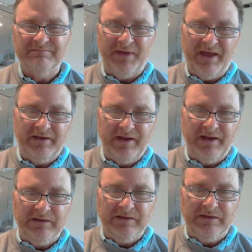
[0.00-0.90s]
bad
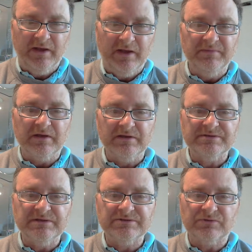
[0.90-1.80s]
anyway because
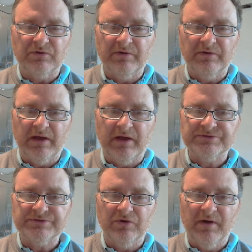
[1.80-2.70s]
it's grown out
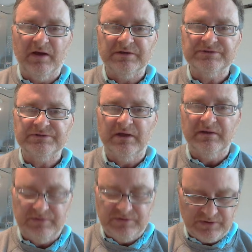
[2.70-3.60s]
so much
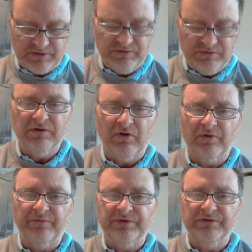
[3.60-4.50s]
that a lot
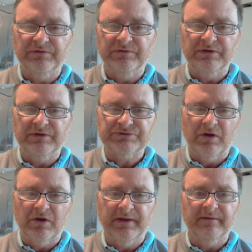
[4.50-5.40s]
of the cuticle is
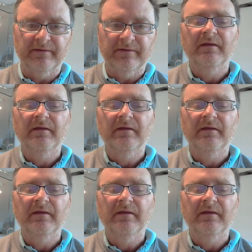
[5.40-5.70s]
showing.